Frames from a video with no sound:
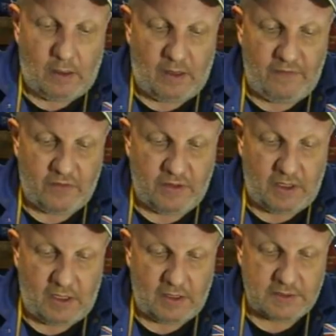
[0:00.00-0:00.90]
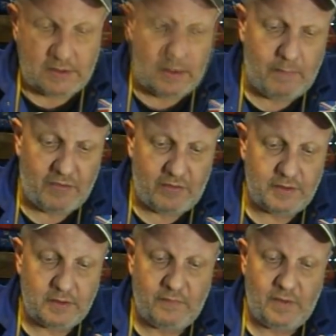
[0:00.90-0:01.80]
I've got to get a
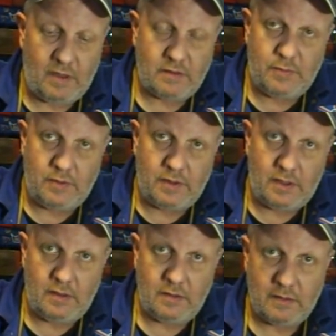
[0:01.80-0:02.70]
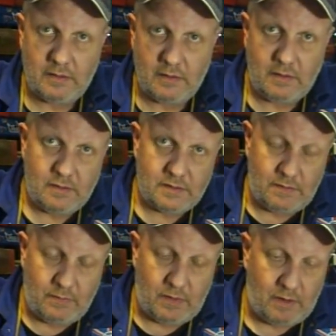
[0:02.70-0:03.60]
method of being able to put a
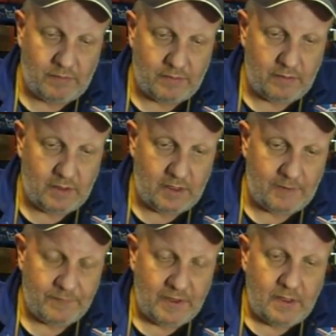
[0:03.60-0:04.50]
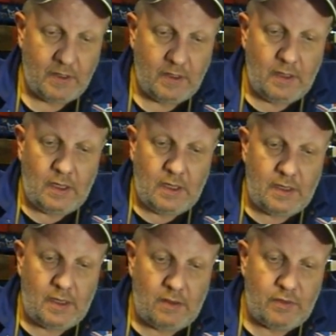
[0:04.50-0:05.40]
cymbal on through here.
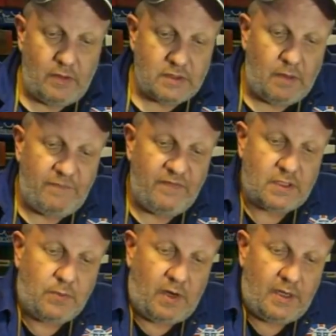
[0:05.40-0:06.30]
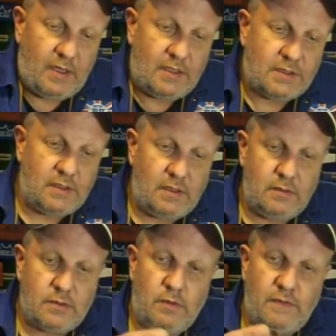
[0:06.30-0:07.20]
Now, the most obvious way is to
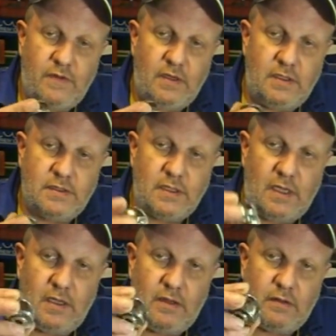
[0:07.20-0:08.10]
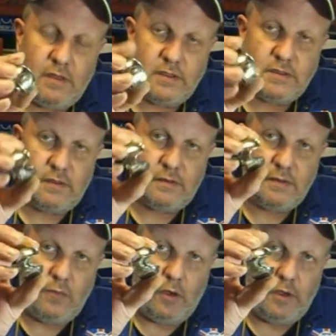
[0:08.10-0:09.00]
use one of these, a
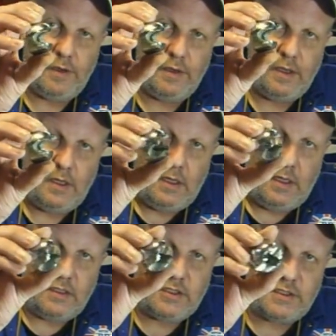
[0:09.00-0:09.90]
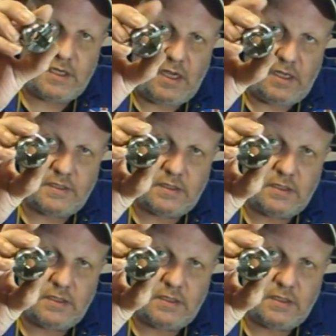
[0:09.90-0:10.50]
39231 adjuster cast.